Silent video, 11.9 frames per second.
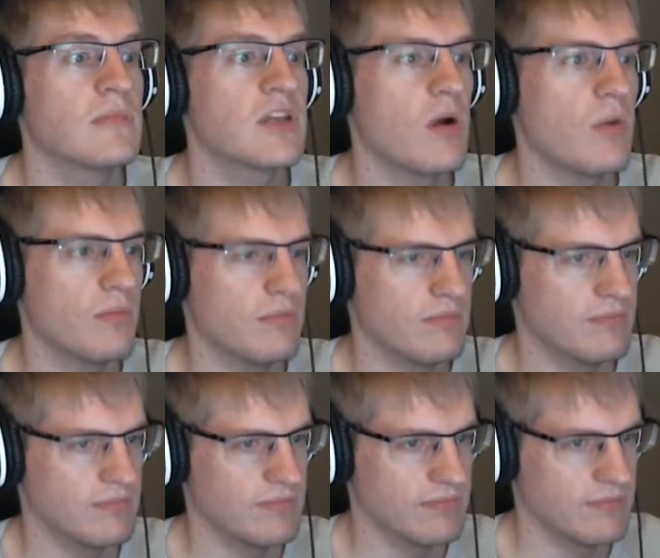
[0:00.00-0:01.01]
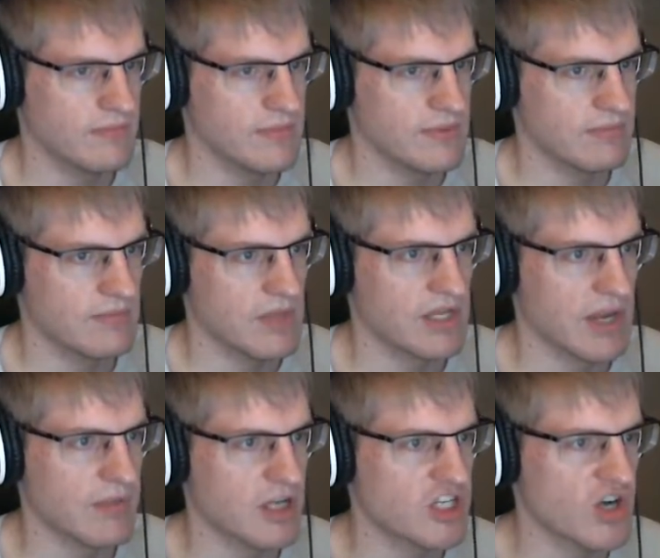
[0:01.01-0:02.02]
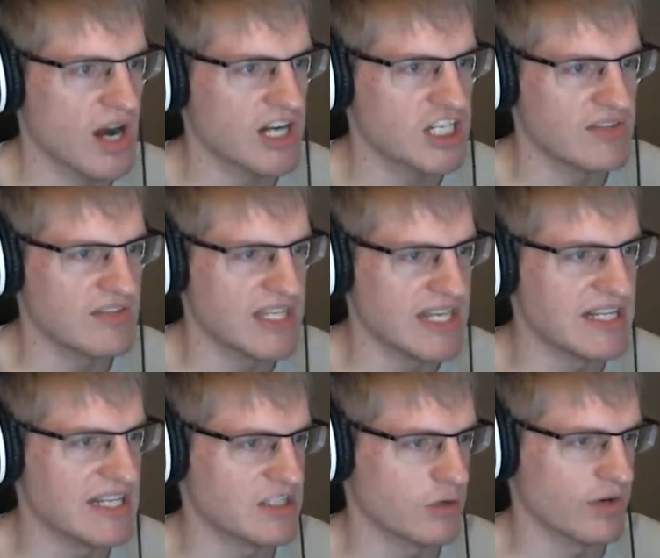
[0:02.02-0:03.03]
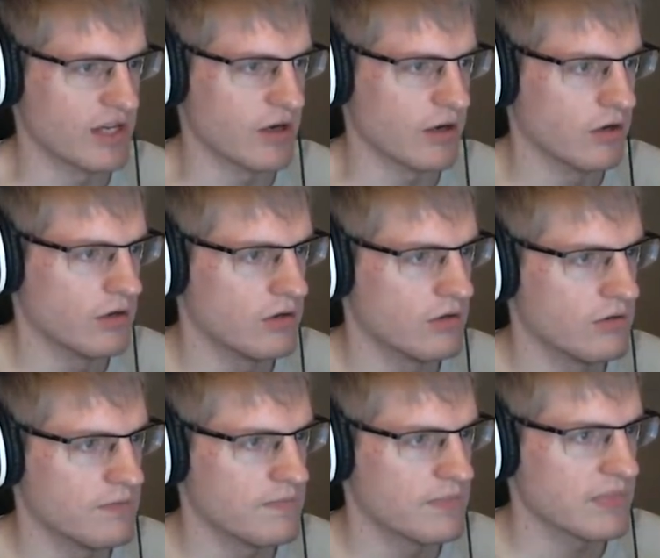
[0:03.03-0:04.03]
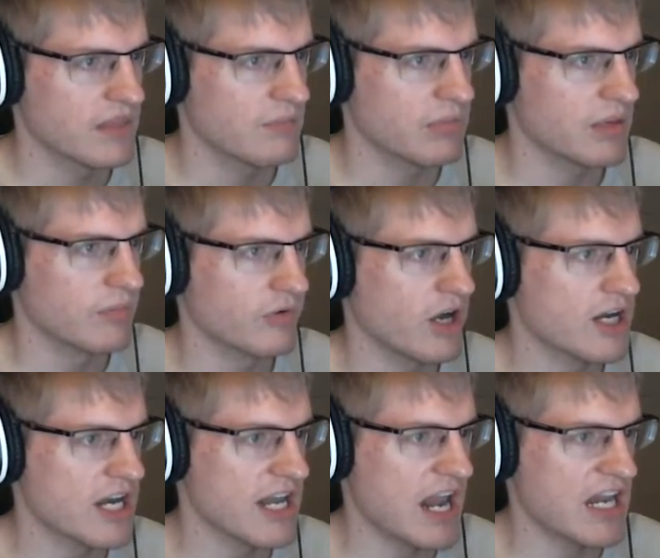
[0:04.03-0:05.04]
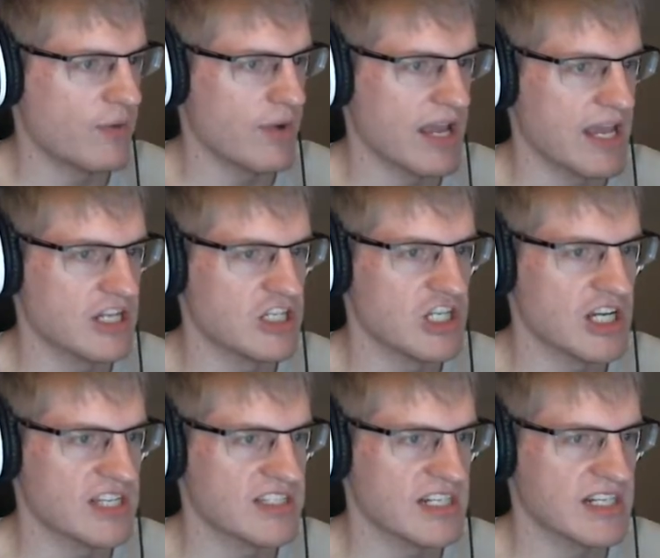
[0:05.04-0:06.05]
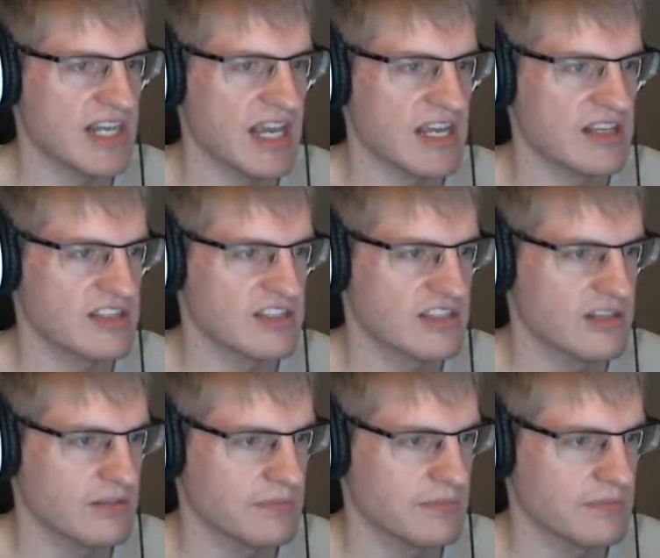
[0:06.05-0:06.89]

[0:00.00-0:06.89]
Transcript: Go. Okay, I'm not sure I actually even needed this over here, but I brought it anyway, just in case.